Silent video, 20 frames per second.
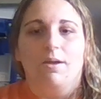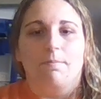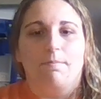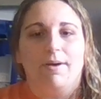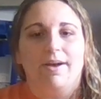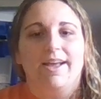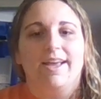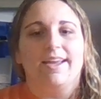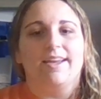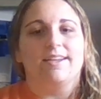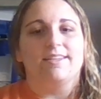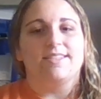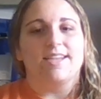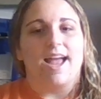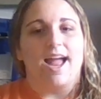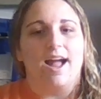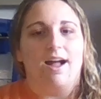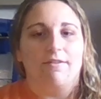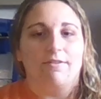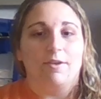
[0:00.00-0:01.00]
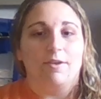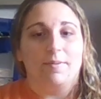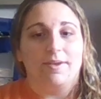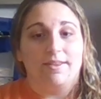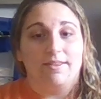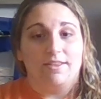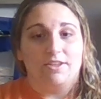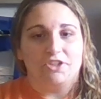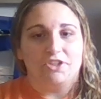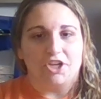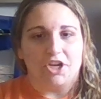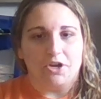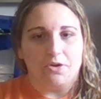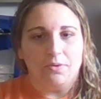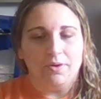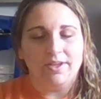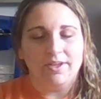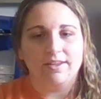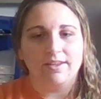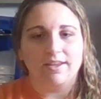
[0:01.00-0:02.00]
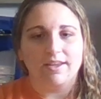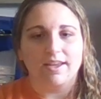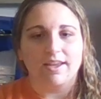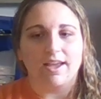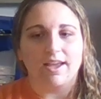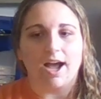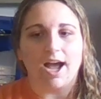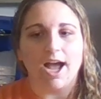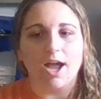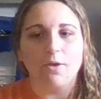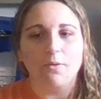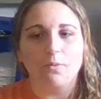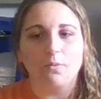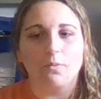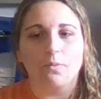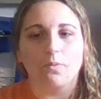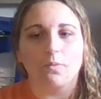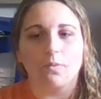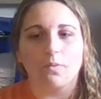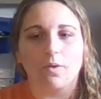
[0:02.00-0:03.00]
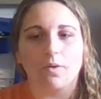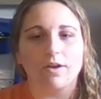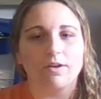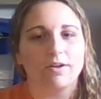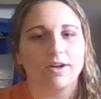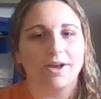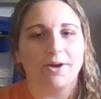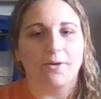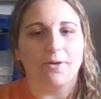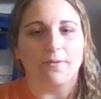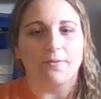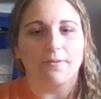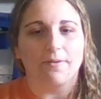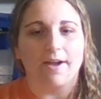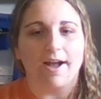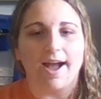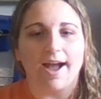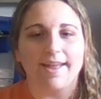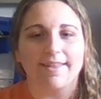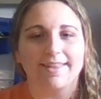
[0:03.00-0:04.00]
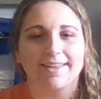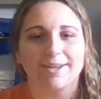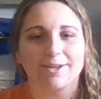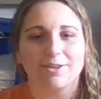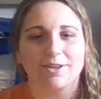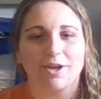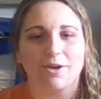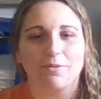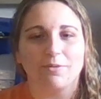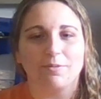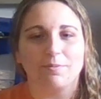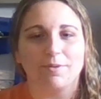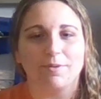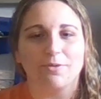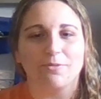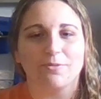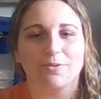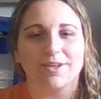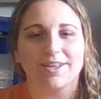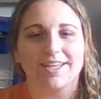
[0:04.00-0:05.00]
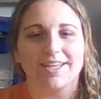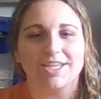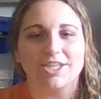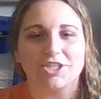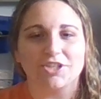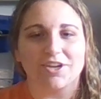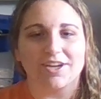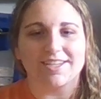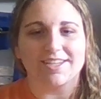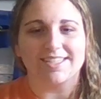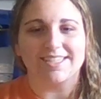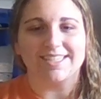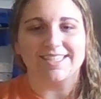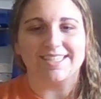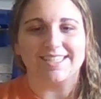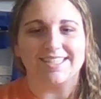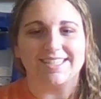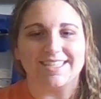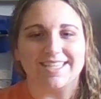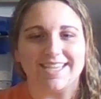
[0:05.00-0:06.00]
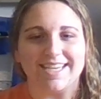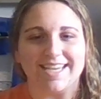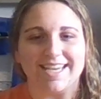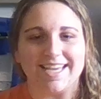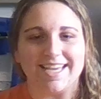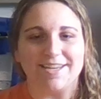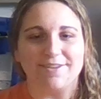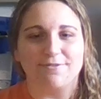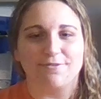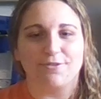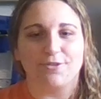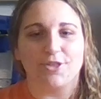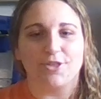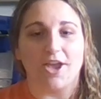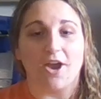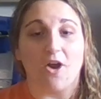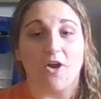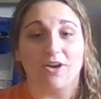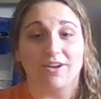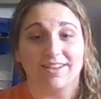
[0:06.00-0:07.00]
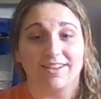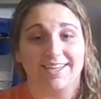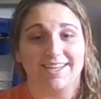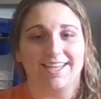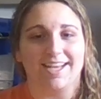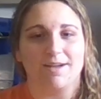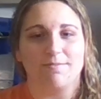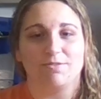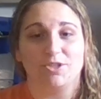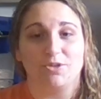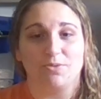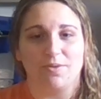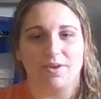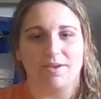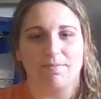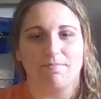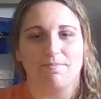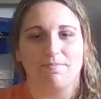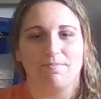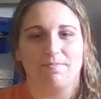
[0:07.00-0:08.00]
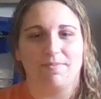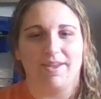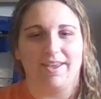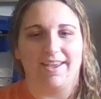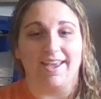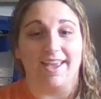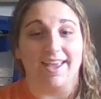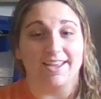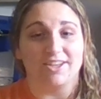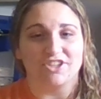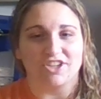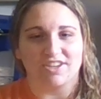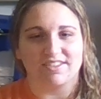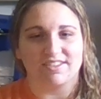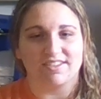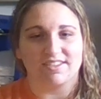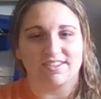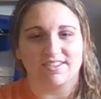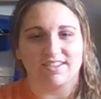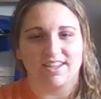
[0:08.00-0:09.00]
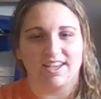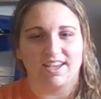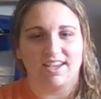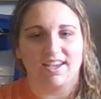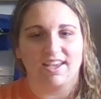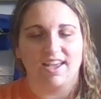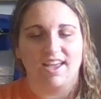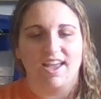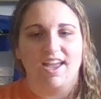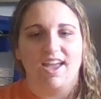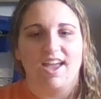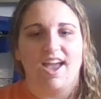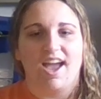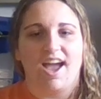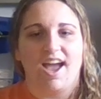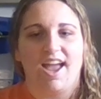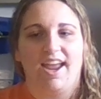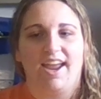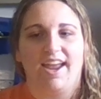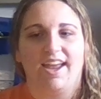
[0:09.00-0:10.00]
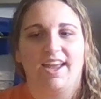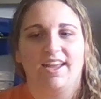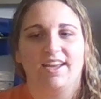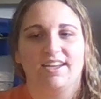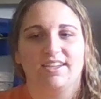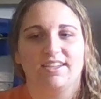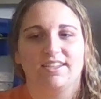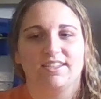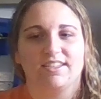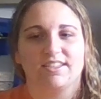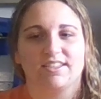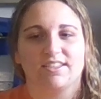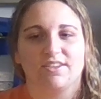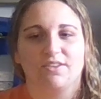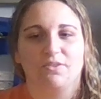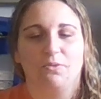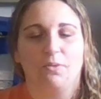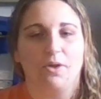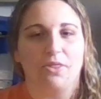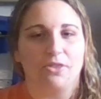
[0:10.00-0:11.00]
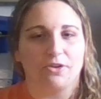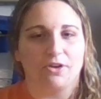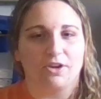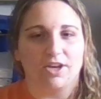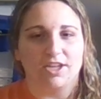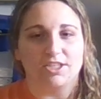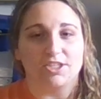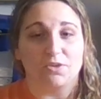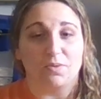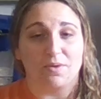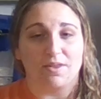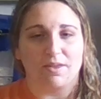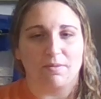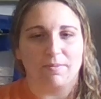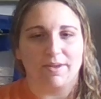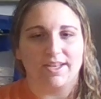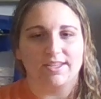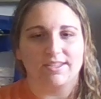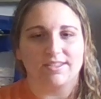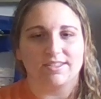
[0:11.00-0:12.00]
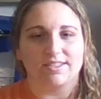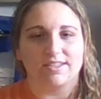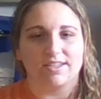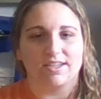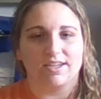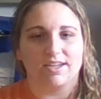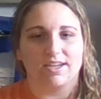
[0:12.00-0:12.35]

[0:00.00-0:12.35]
But to have him in the show, I don't know. I think that would be really interesting to see if they are leading up to a Justice League and what they're going to do with it. Because